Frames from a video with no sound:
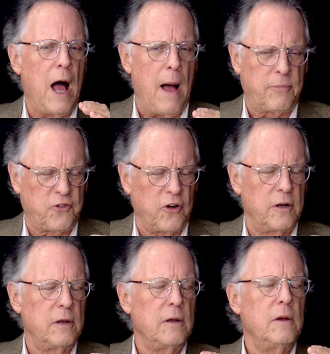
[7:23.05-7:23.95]

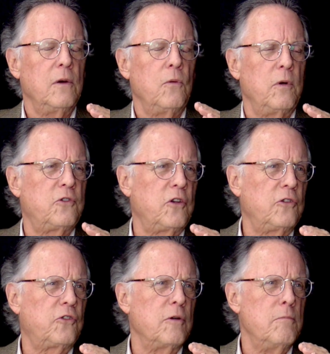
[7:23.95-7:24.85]
option which
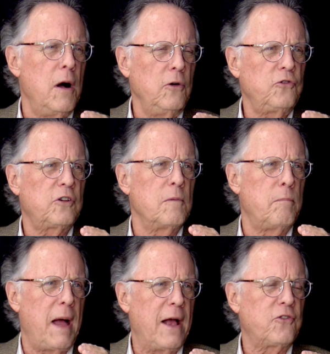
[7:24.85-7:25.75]
is the most
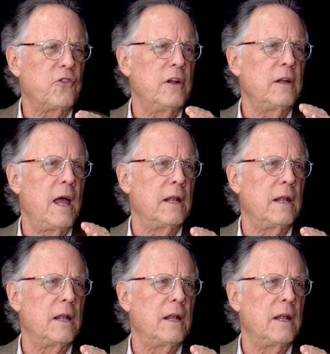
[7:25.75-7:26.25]
compassionate